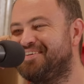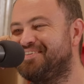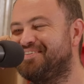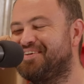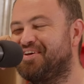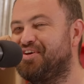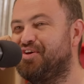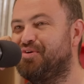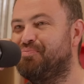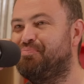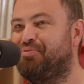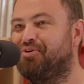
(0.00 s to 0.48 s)

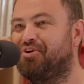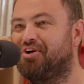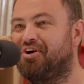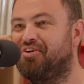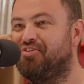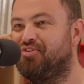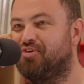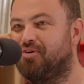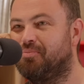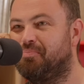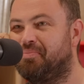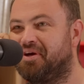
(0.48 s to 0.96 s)
So you put
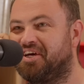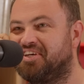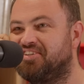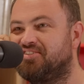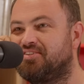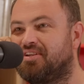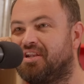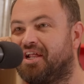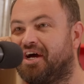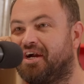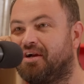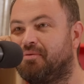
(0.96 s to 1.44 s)
on your
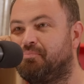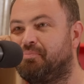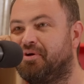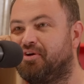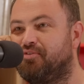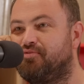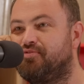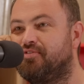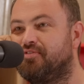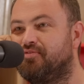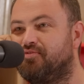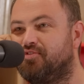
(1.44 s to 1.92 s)
best like
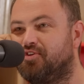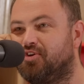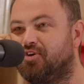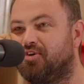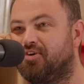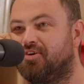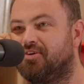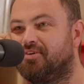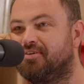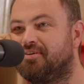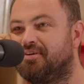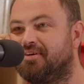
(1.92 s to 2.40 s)
Bedford
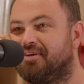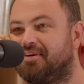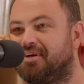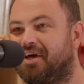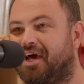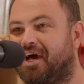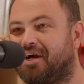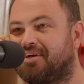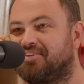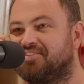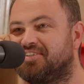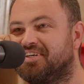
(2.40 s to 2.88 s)
View
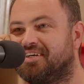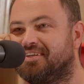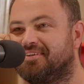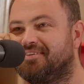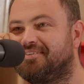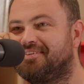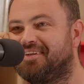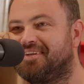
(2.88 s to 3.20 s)
accent.